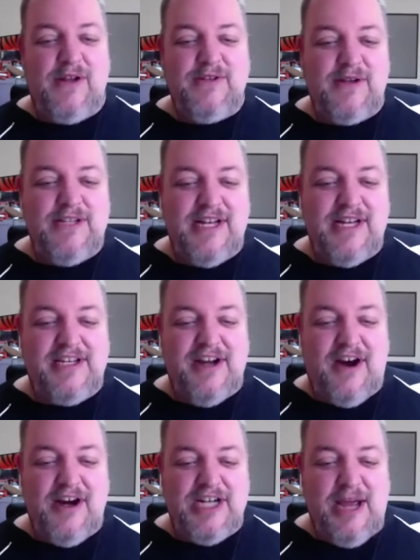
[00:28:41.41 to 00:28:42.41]
So I was at the
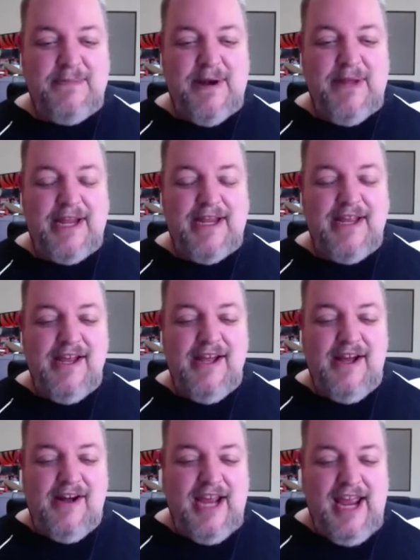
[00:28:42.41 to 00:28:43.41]
guitar shop, and I'm like,
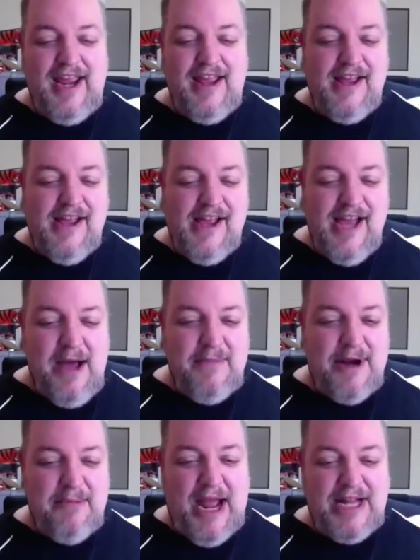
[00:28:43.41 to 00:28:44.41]
okay, I'm
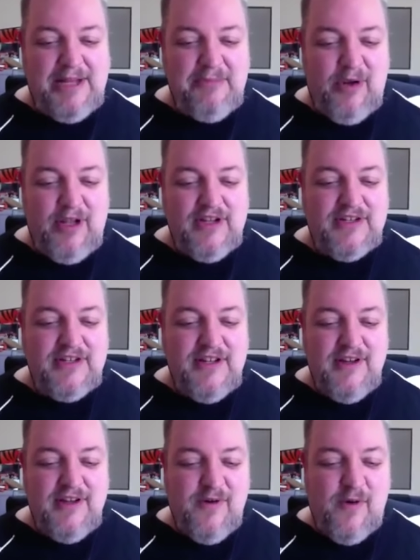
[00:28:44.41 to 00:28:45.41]
gonna bite the bullet
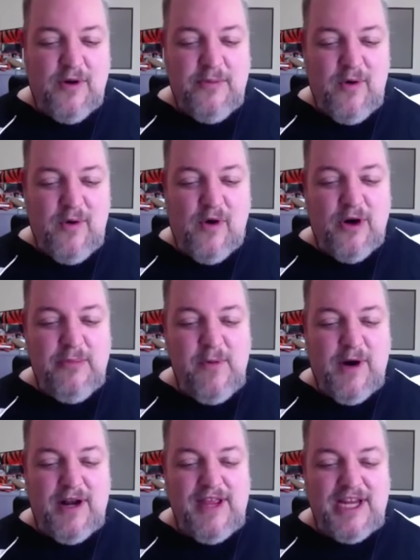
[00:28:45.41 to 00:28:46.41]
order order me
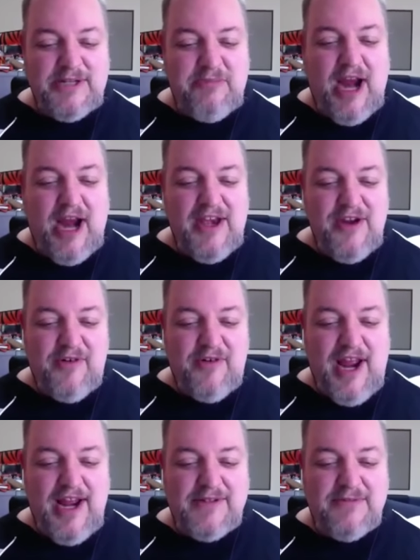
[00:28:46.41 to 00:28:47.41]
one of these brand new
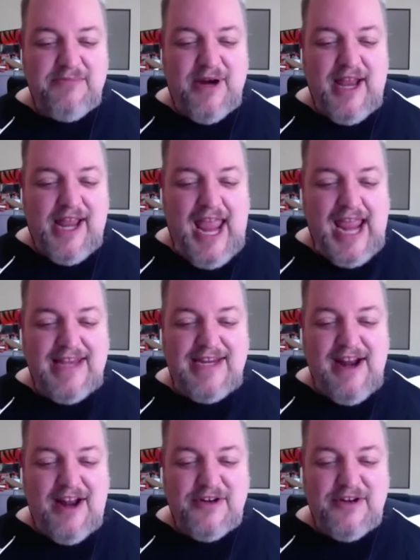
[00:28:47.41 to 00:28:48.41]
right it's probably like
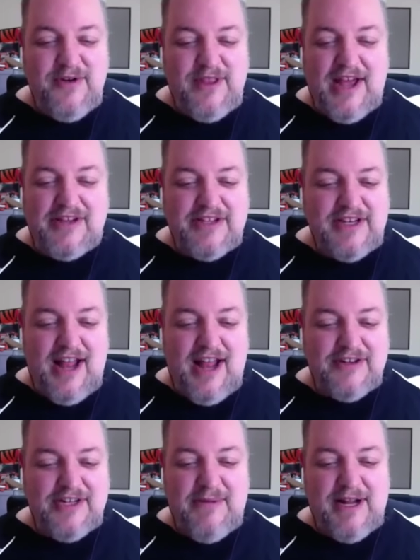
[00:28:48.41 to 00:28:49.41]
$1800 $2000
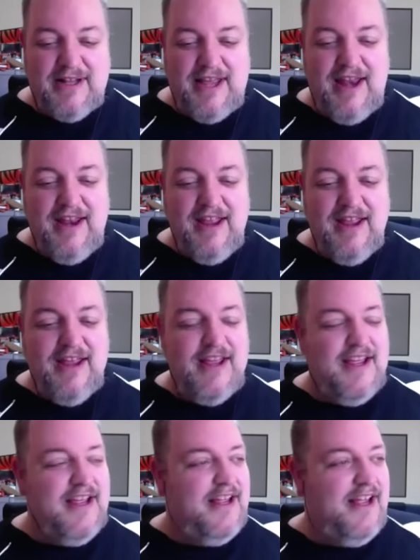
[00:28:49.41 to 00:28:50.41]
something like that
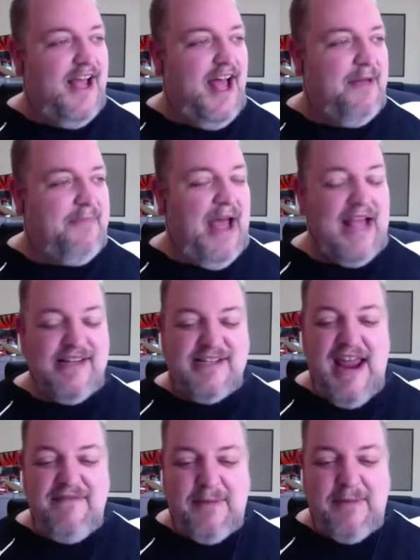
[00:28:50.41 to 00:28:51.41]
um, i had
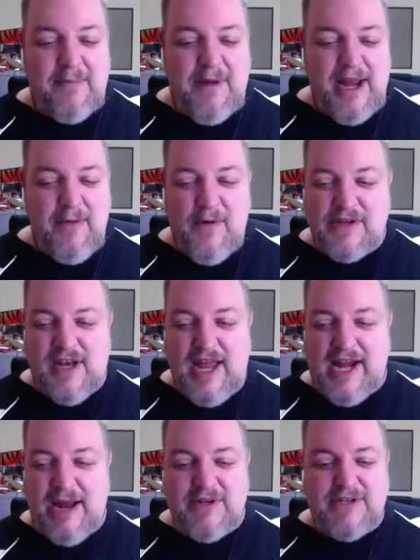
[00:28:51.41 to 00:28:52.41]
saved up the money it wasn't
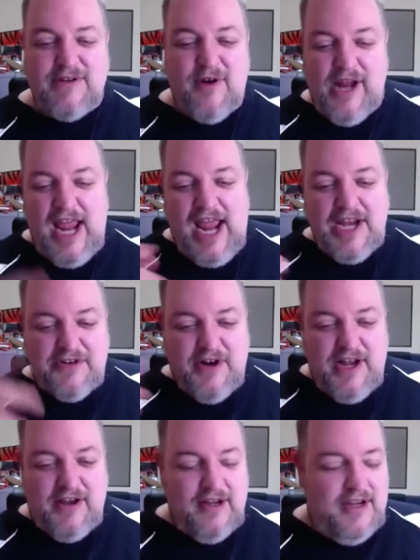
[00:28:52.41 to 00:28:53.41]
like i'm just throwing cash
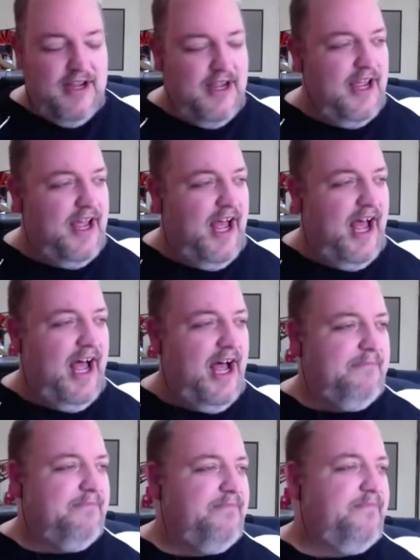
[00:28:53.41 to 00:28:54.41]
around
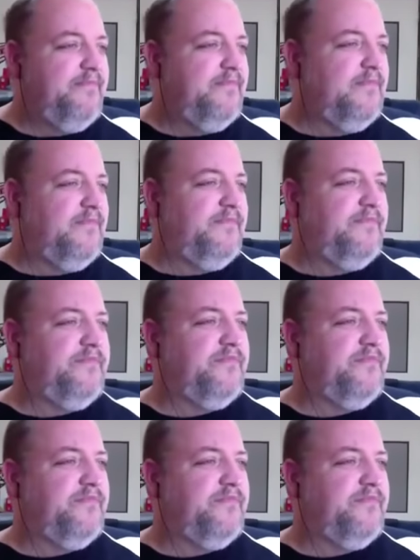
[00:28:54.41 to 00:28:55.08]
um,